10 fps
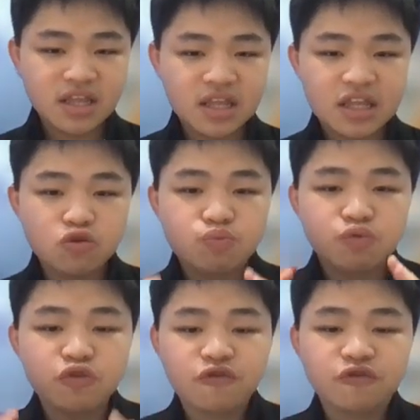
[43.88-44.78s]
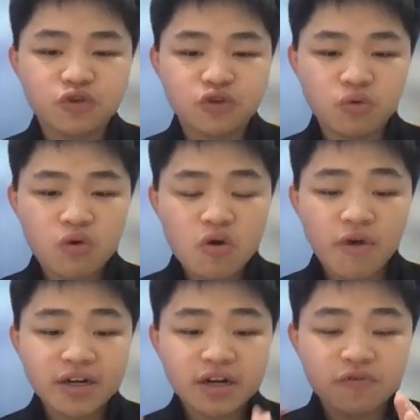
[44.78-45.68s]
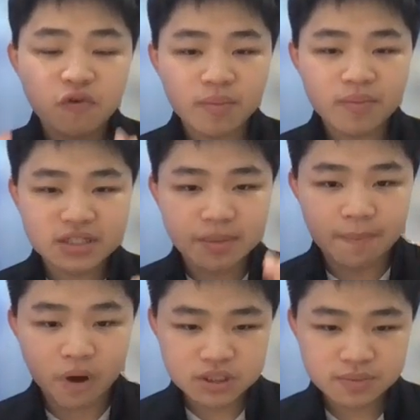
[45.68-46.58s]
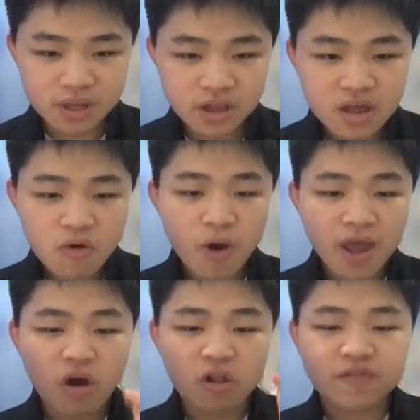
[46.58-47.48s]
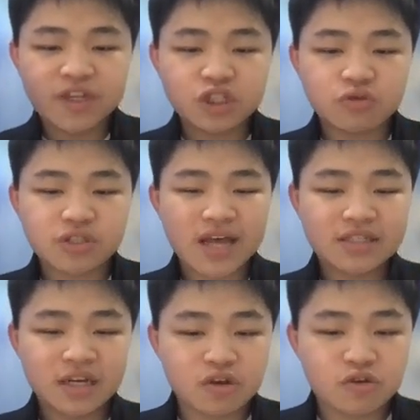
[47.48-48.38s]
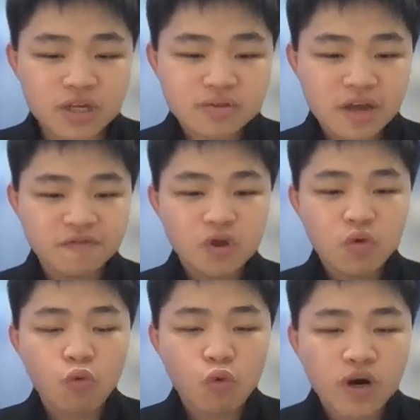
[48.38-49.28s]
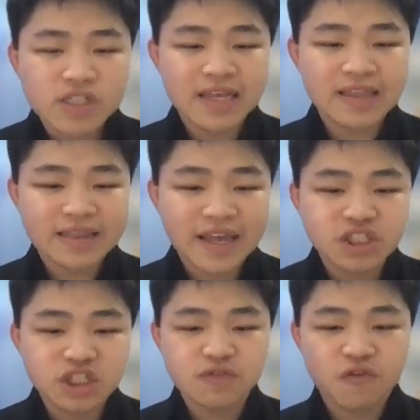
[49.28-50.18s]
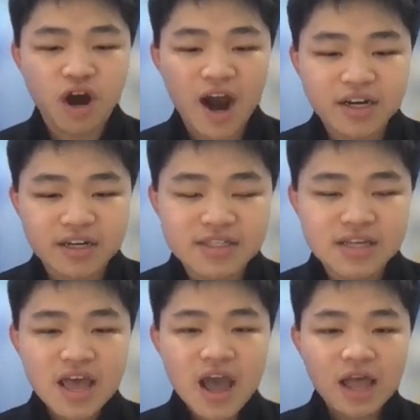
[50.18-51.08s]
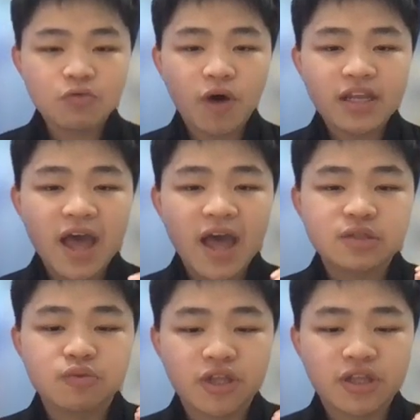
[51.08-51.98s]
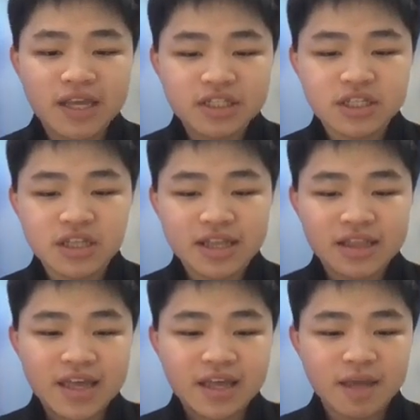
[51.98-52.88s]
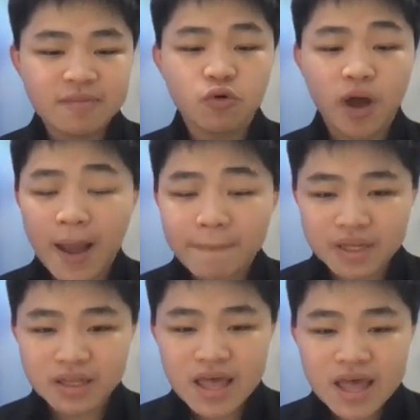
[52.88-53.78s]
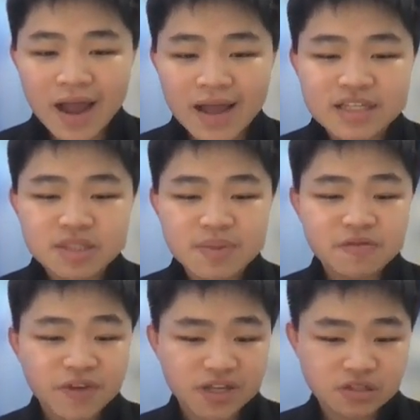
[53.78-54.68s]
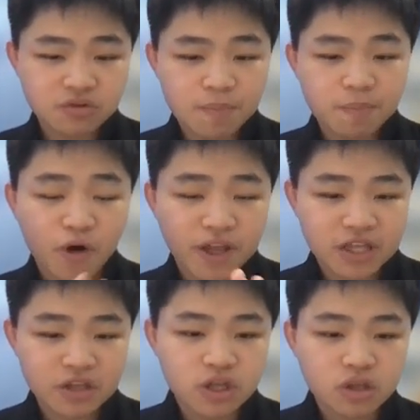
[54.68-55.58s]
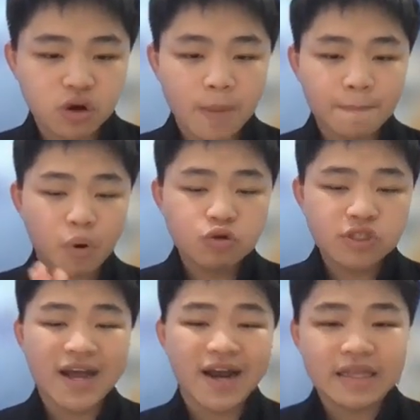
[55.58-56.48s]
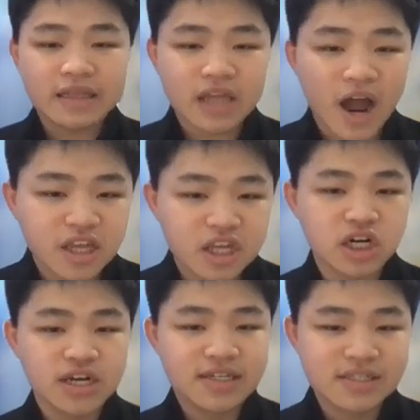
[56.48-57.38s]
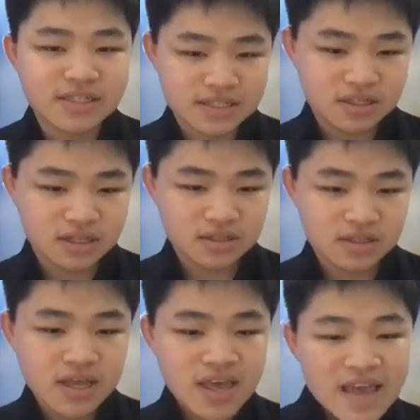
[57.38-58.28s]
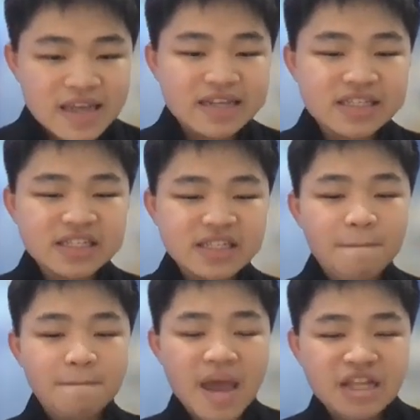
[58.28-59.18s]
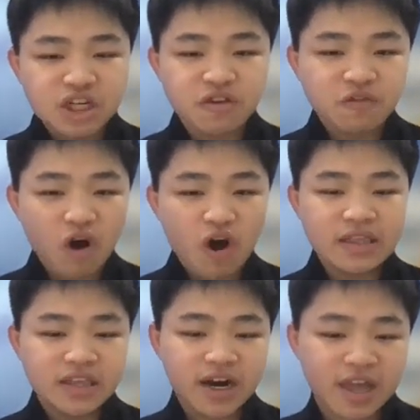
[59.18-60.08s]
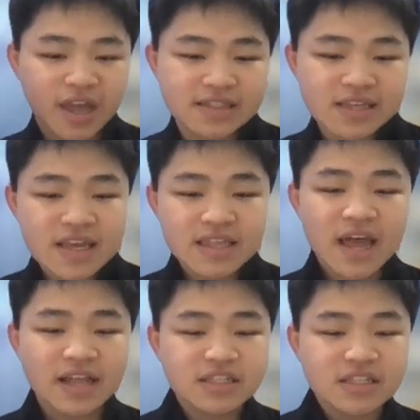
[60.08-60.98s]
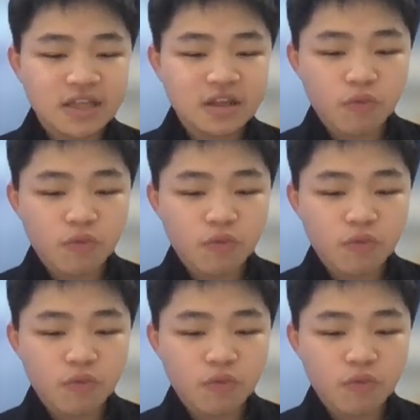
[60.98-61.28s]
they need to prove to you why reform is impossible, why all of these shows executives have the worst intentions for artists, and why the exploitation that they claim to happen can't just be fixed to the point that you need to oppose their entire existence. This is the major flaw in their case. They can't just get